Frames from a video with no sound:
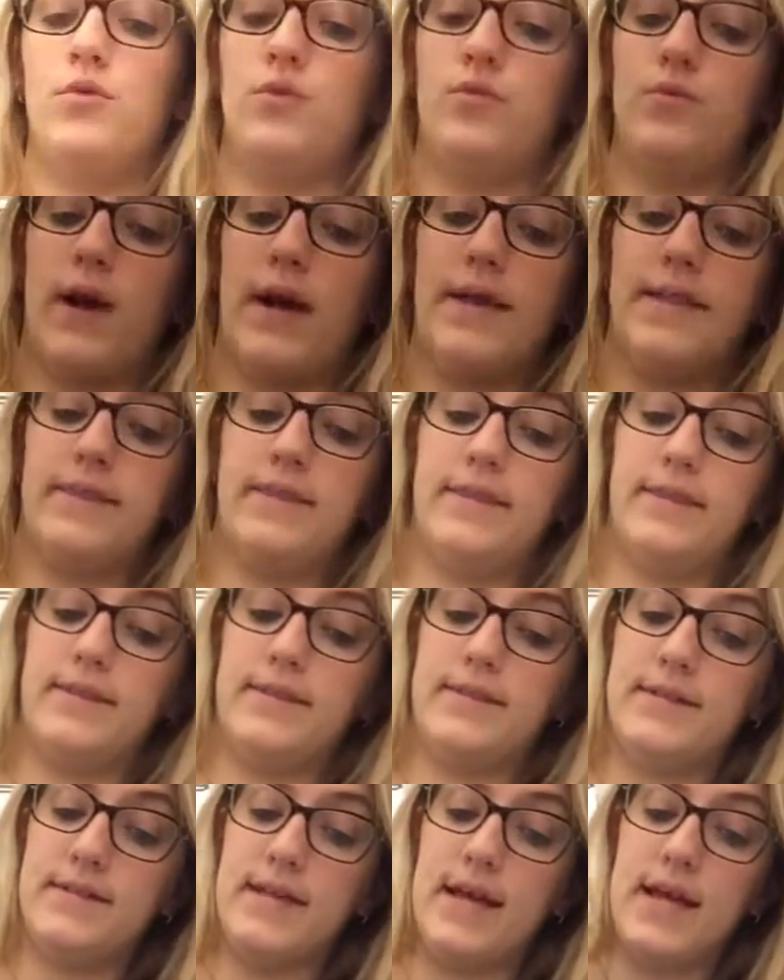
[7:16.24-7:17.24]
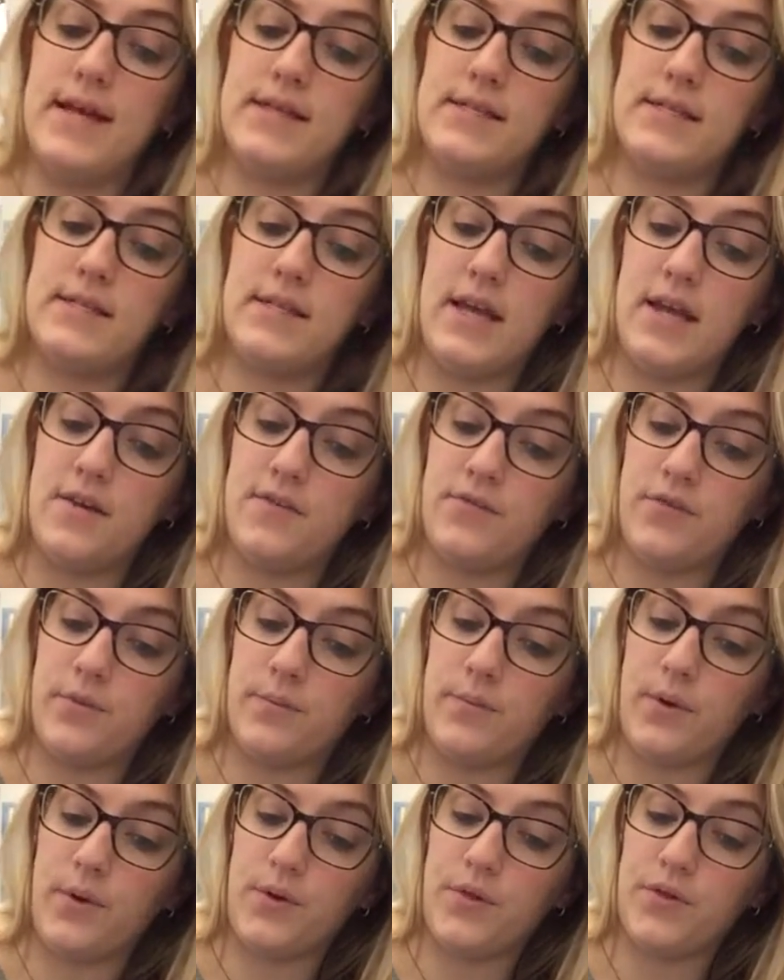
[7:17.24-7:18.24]
we'll write today's date for
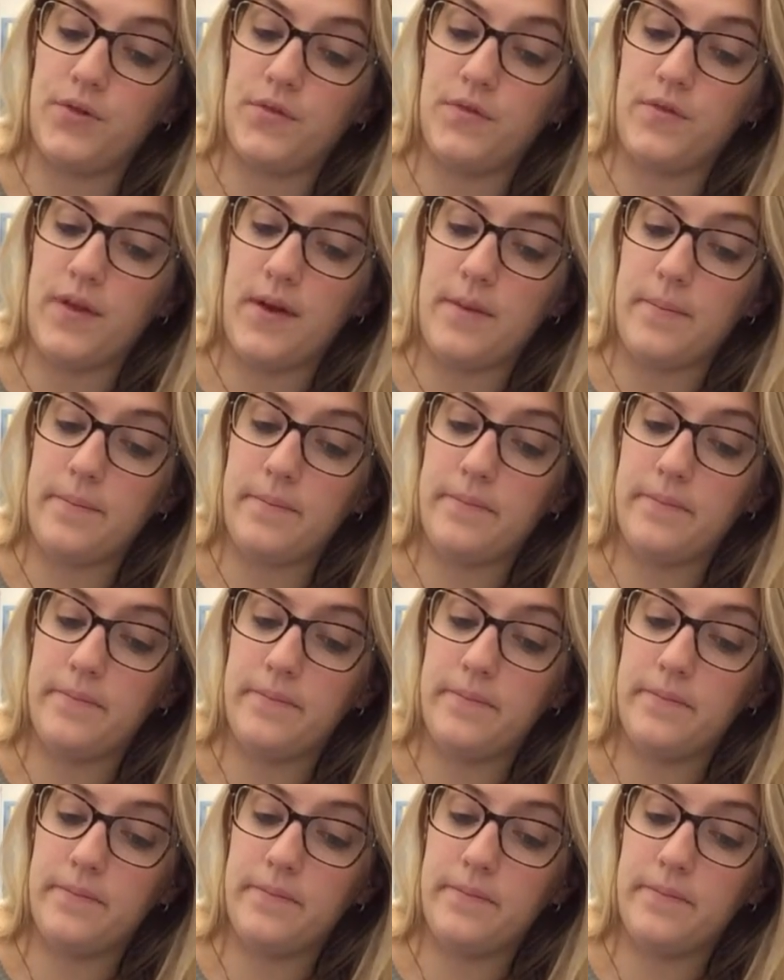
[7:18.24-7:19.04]
both of them.